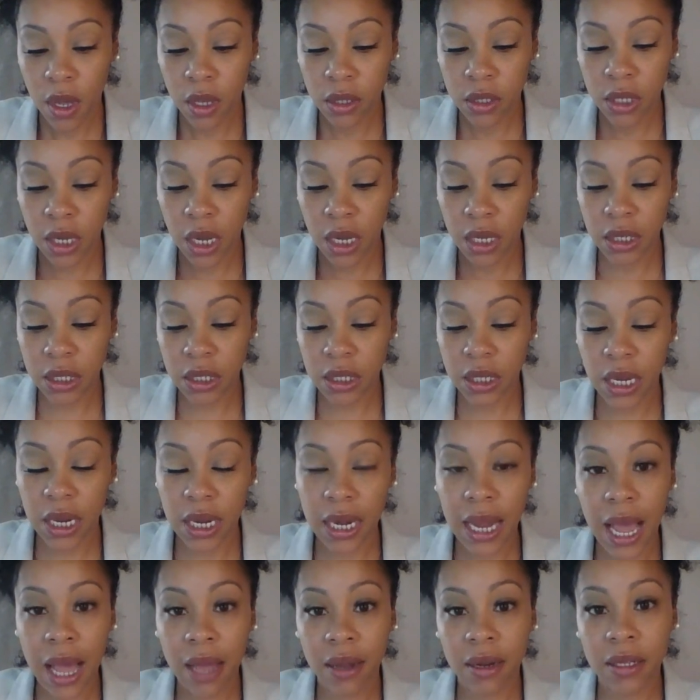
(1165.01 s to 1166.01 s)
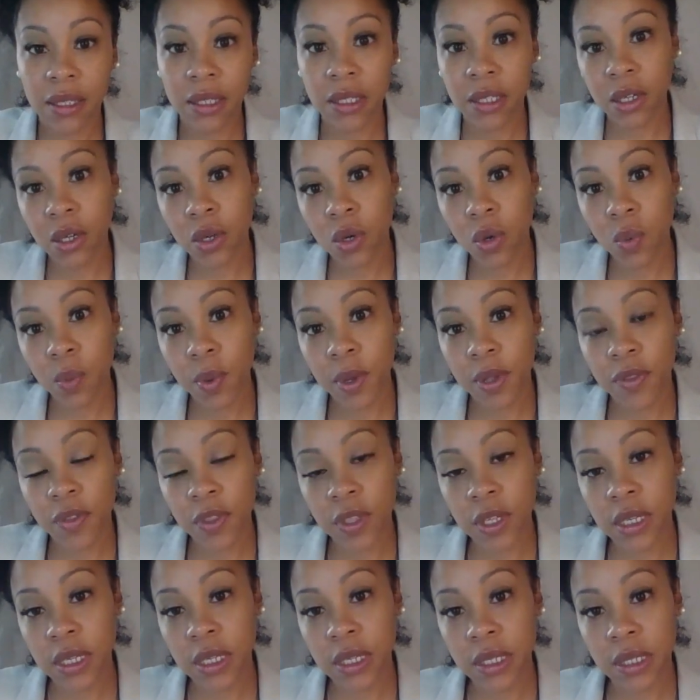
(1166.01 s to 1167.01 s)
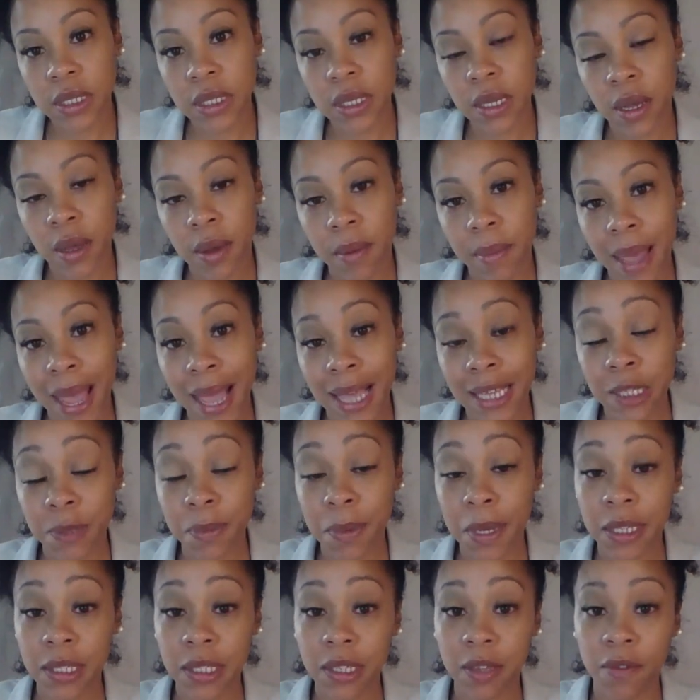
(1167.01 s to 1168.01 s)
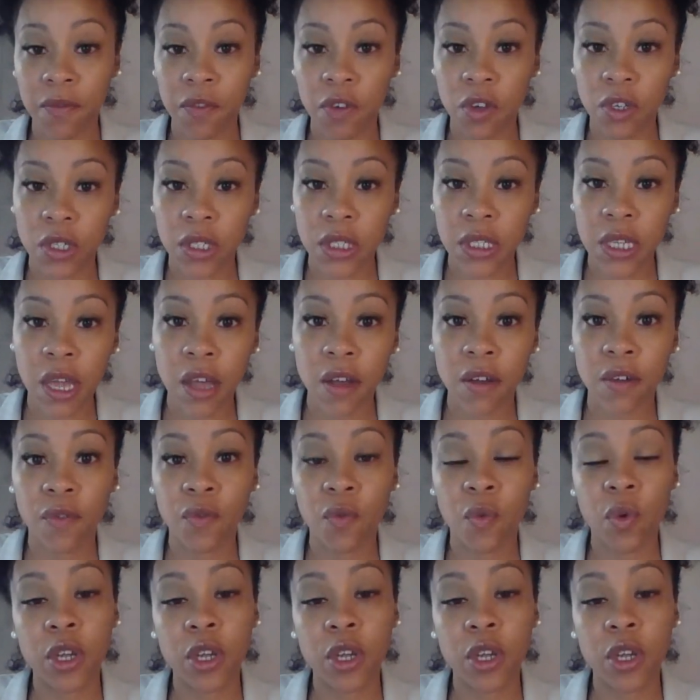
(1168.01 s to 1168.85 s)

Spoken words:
to understand how to deal with these aspects of yourself,